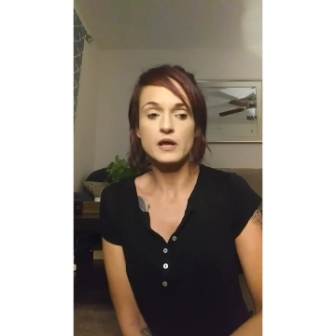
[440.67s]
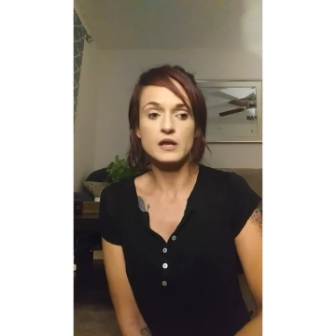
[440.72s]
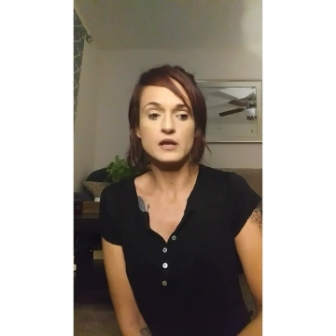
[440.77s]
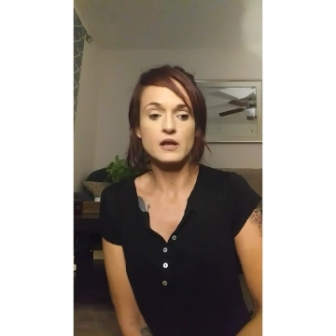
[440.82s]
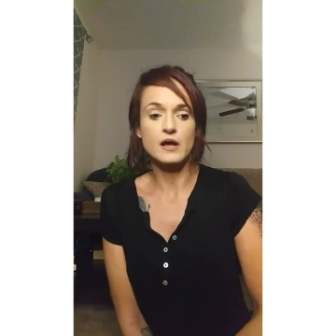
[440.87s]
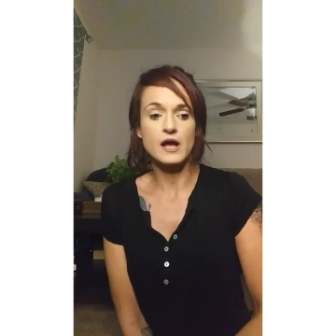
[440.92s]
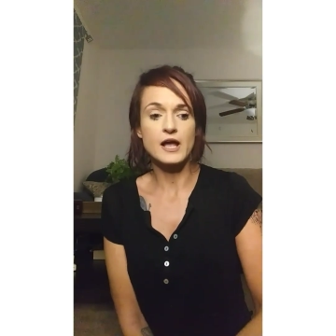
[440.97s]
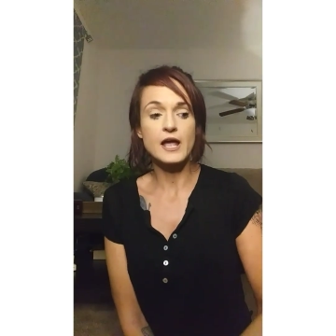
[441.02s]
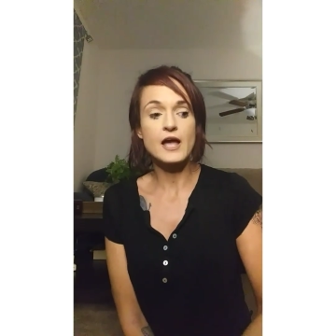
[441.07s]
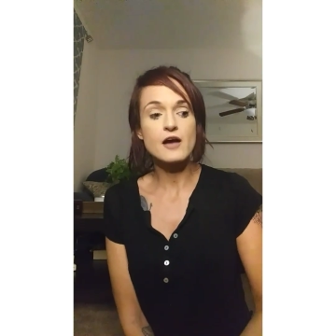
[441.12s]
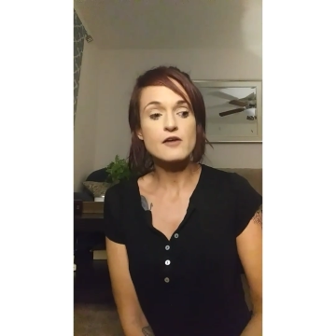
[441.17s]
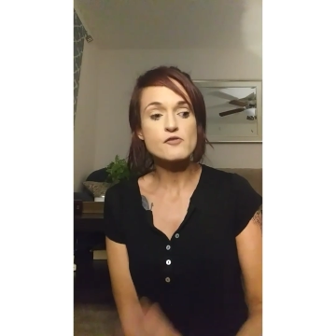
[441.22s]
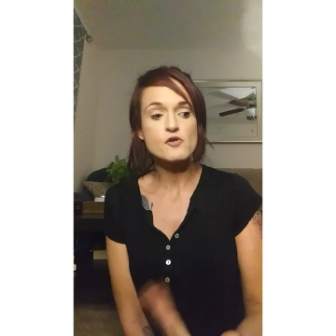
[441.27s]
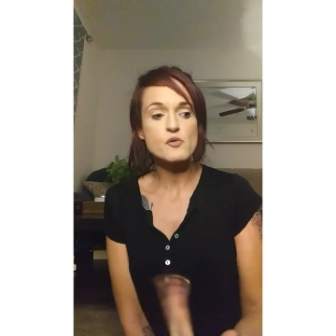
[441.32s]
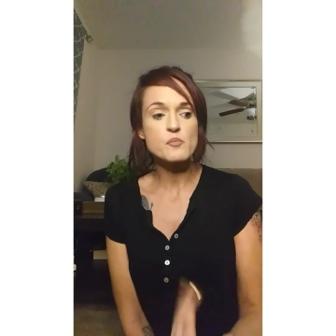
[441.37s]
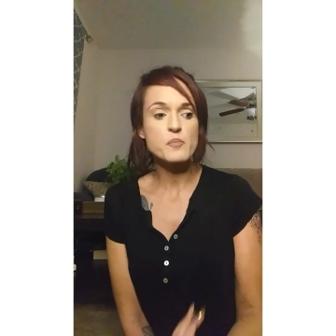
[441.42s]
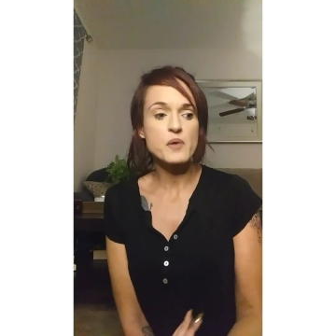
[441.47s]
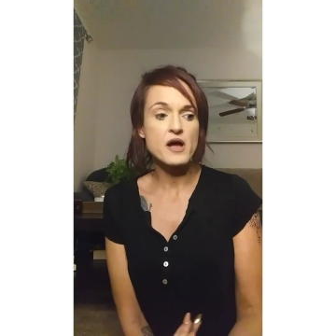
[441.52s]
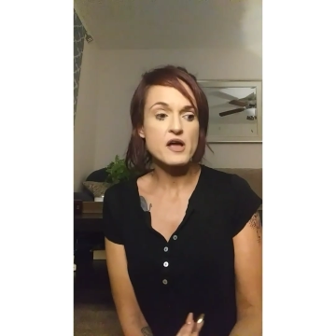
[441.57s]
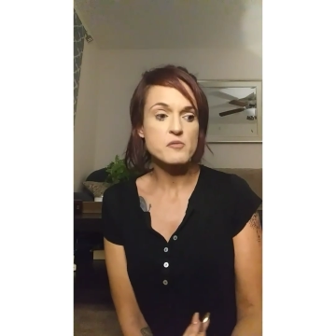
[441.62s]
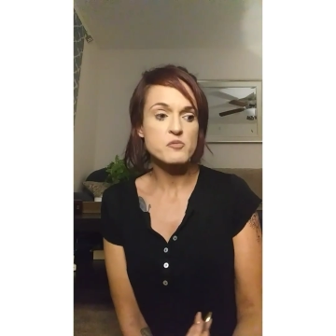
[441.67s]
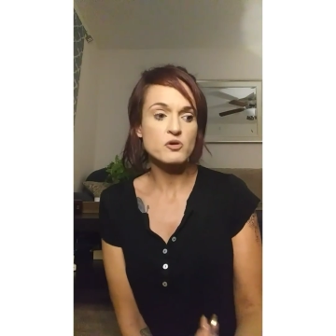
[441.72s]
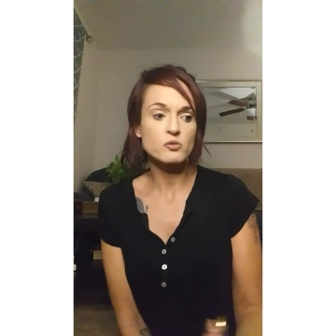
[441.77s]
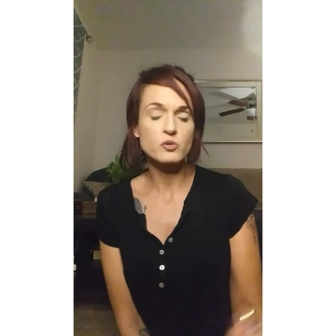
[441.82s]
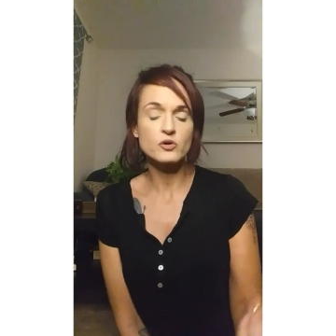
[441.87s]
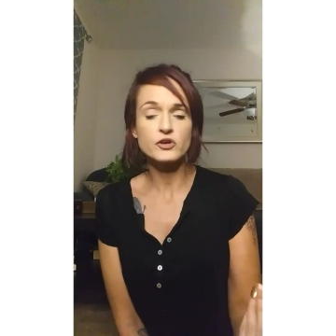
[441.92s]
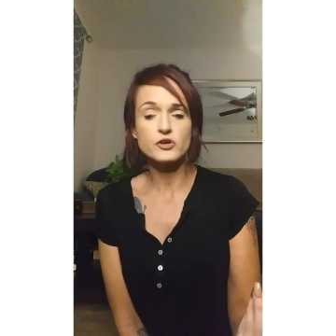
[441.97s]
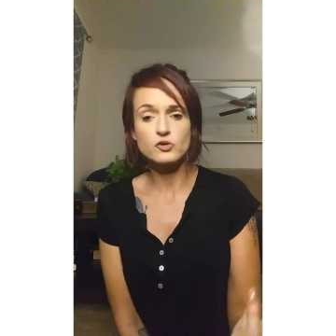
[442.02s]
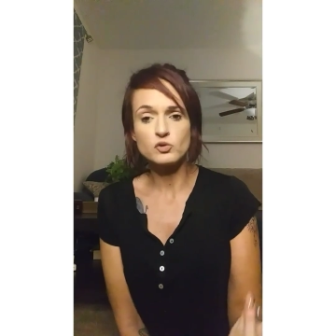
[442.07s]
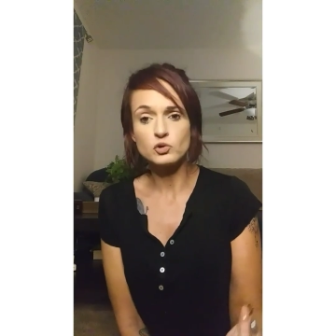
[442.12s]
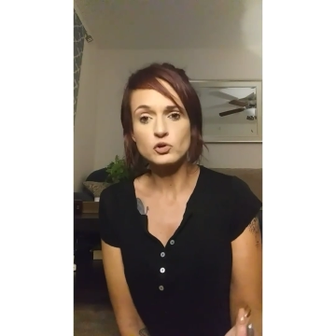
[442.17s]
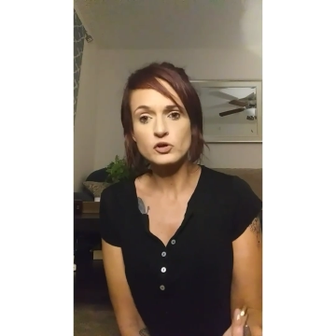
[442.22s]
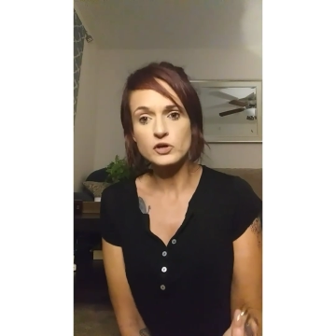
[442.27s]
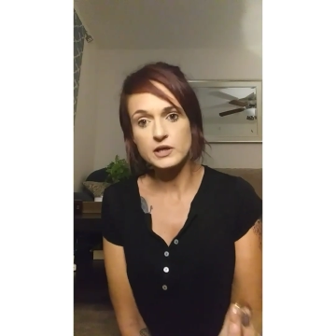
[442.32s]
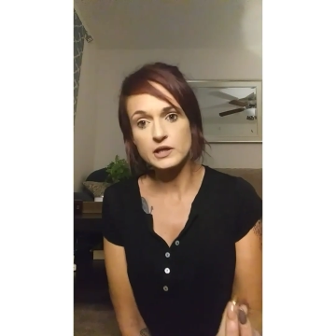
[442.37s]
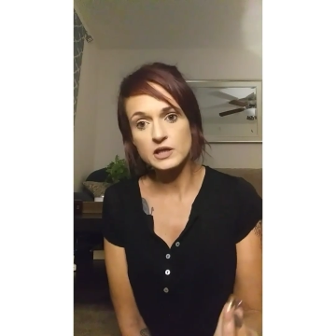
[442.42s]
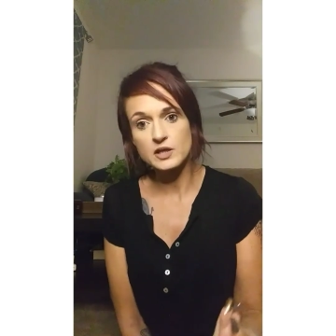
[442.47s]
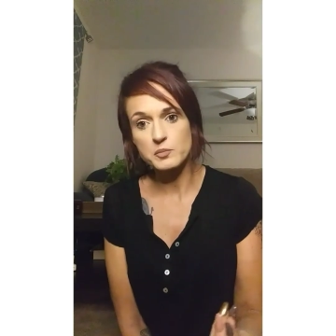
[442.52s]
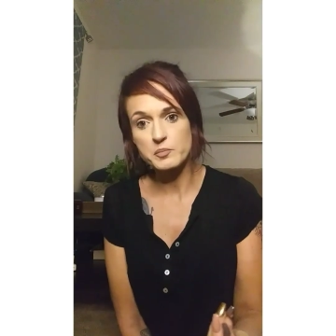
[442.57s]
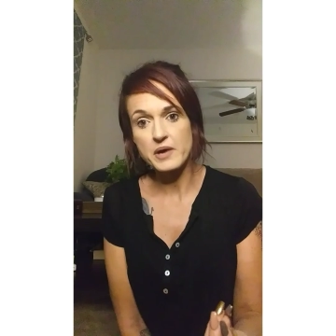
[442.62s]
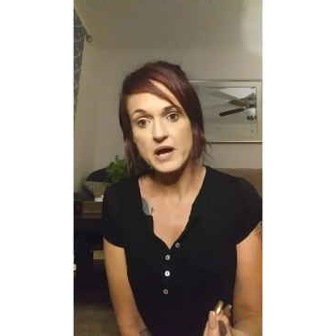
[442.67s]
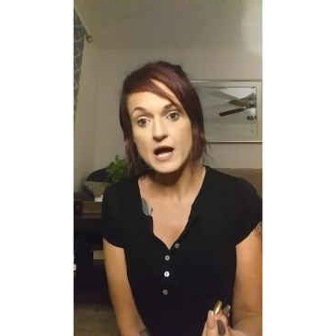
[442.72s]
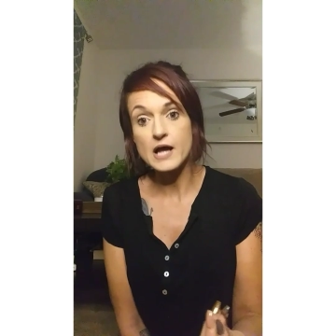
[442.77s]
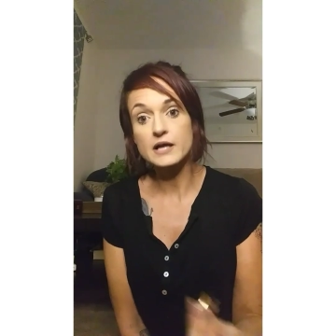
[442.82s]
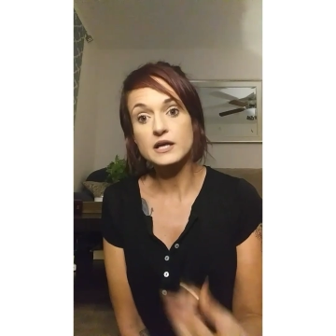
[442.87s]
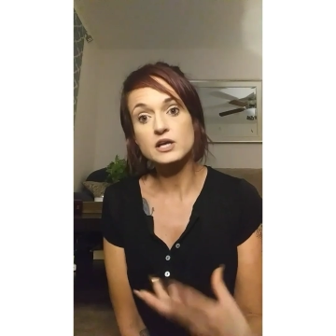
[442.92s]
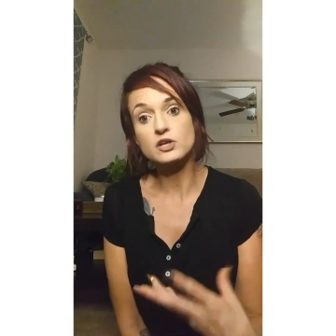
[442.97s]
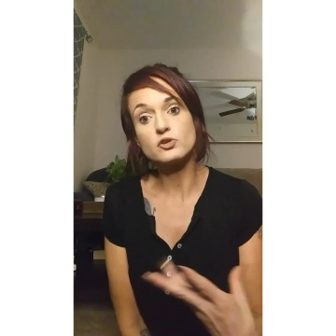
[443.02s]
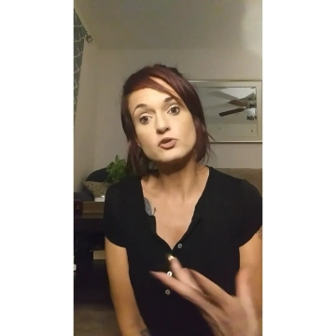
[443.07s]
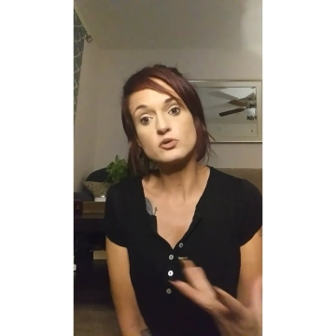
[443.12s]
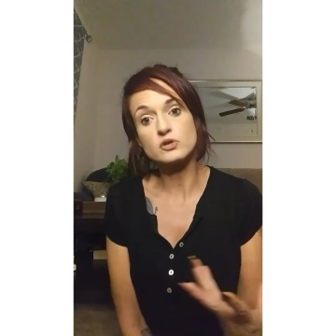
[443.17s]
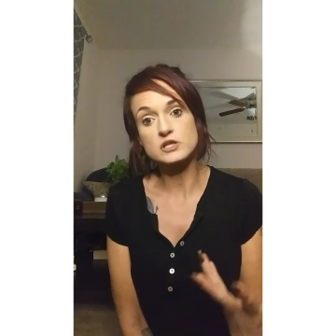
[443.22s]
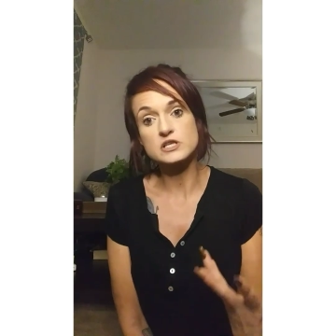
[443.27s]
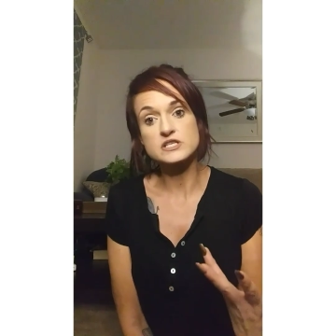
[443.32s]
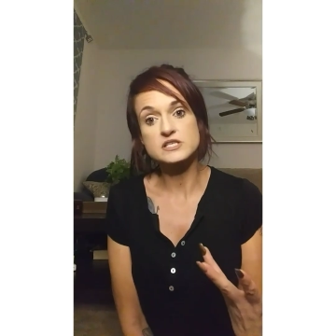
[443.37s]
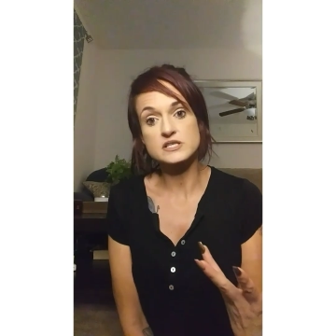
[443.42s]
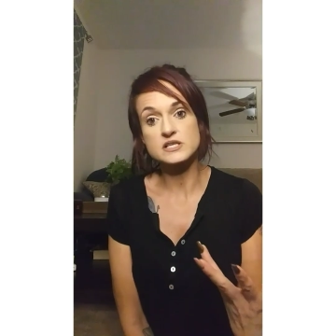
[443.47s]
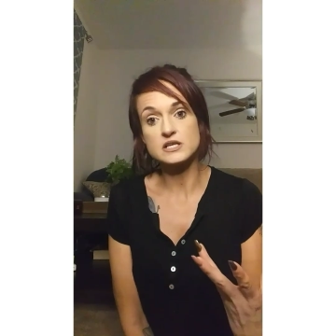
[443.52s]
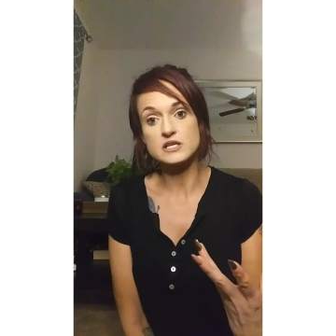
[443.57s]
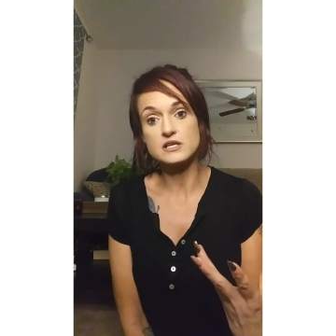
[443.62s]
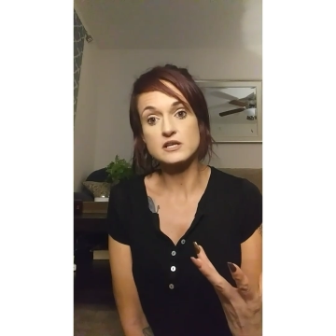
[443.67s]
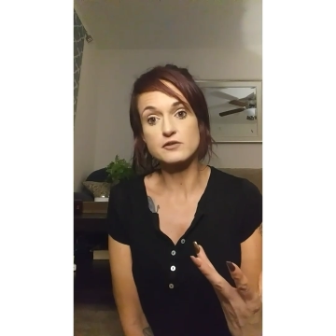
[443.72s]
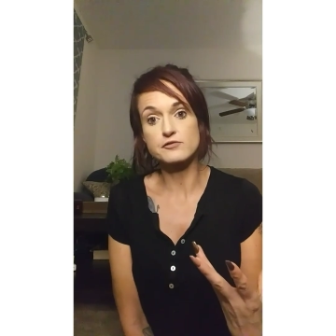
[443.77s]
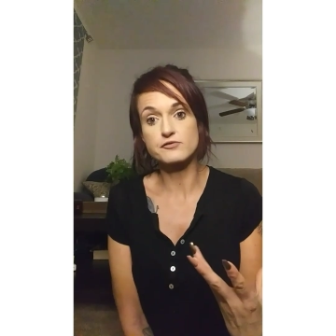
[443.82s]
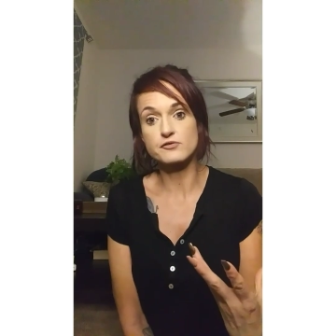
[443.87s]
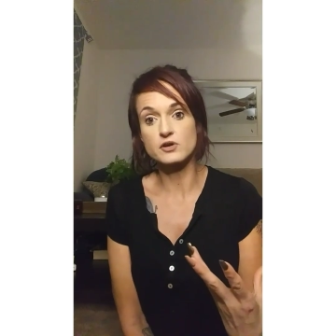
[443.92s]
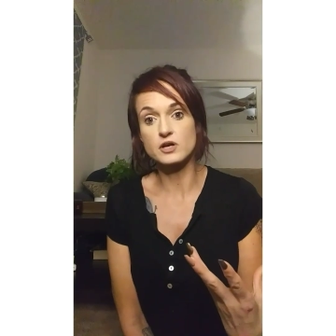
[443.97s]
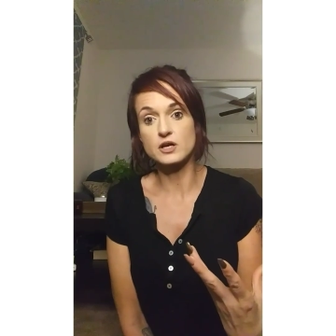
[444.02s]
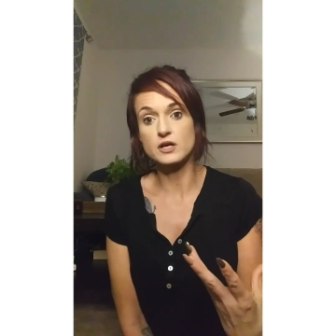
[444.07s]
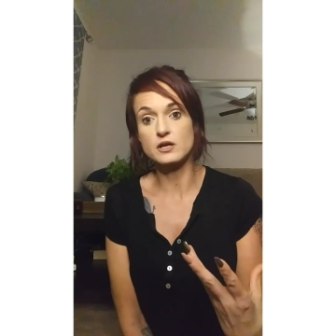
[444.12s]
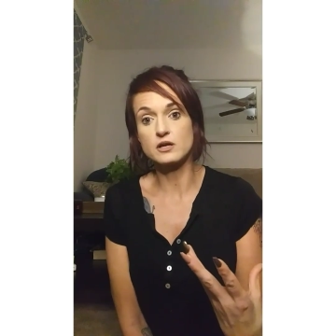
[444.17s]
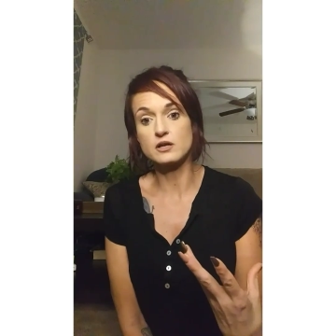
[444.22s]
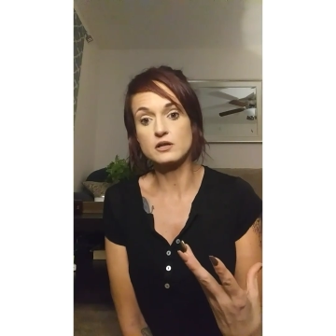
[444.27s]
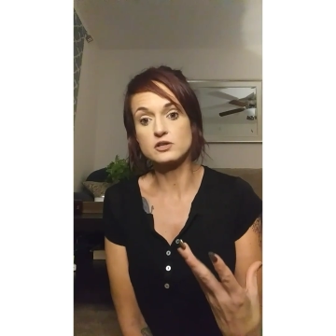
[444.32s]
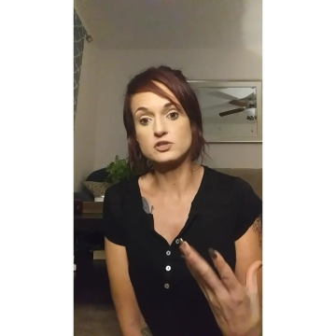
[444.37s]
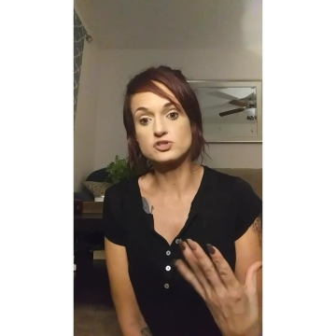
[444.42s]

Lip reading: And I have a Bible where you look in the back and you can see different